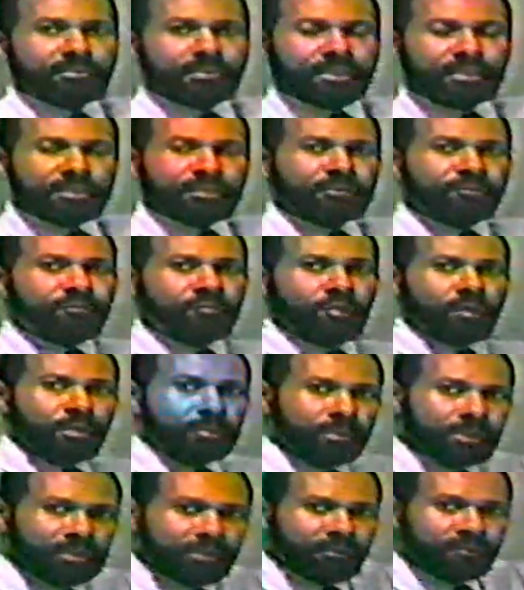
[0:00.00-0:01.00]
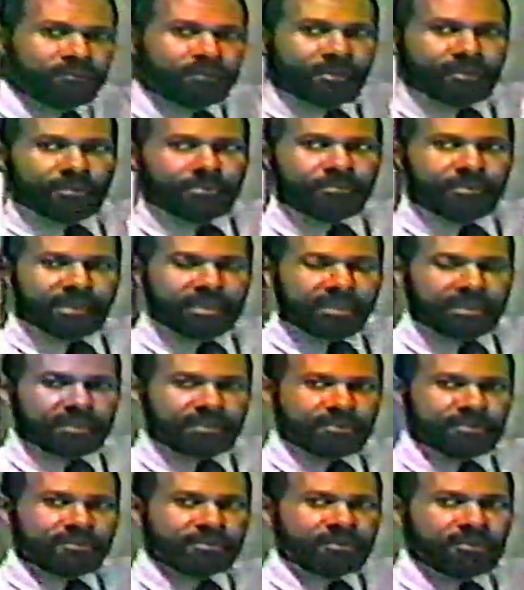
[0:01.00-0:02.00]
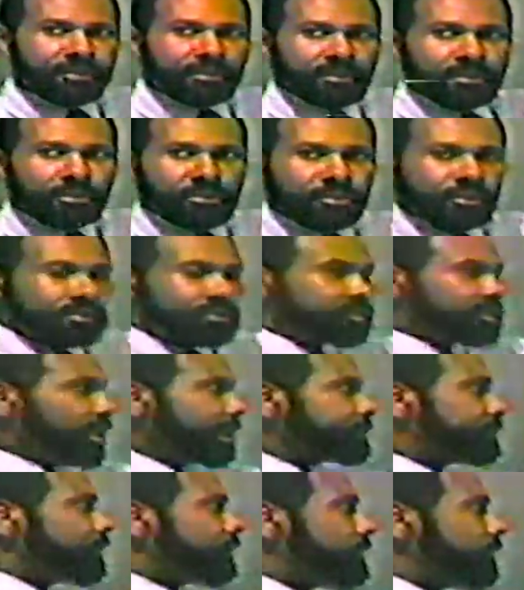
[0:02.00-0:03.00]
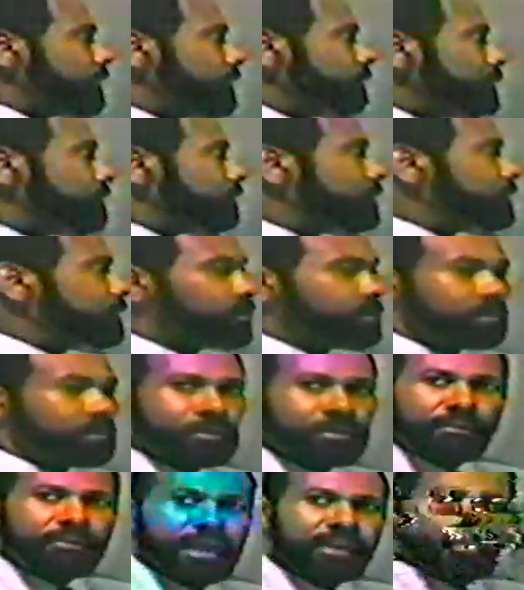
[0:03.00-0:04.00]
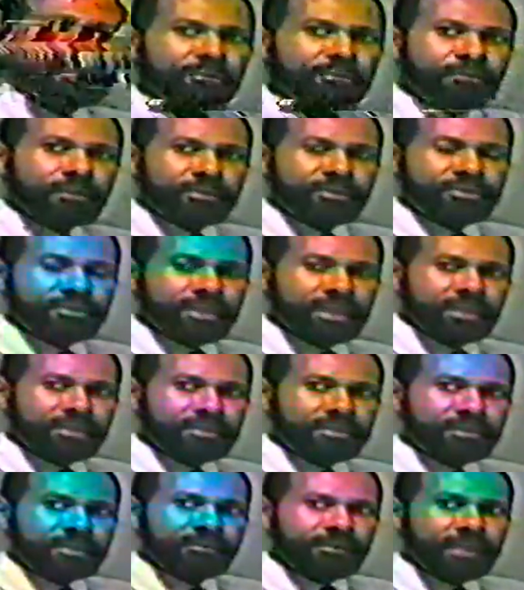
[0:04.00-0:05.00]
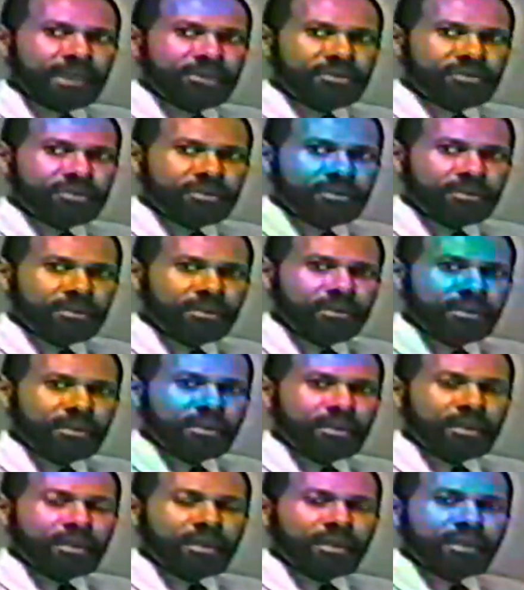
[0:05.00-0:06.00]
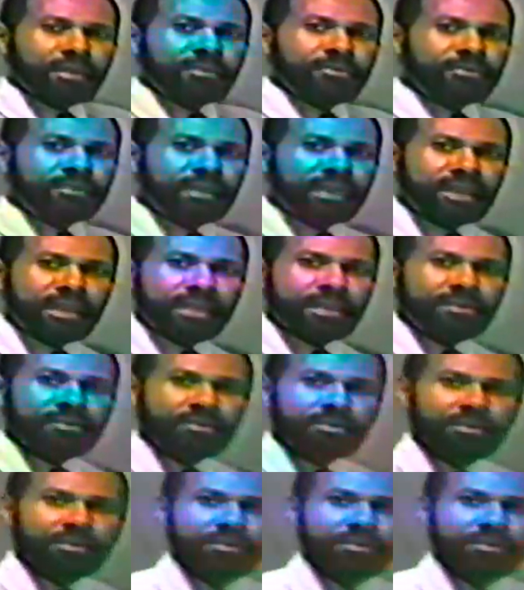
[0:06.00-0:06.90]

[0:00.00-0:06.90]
in the formula for the mean. You substitute value for the standard deviation, and then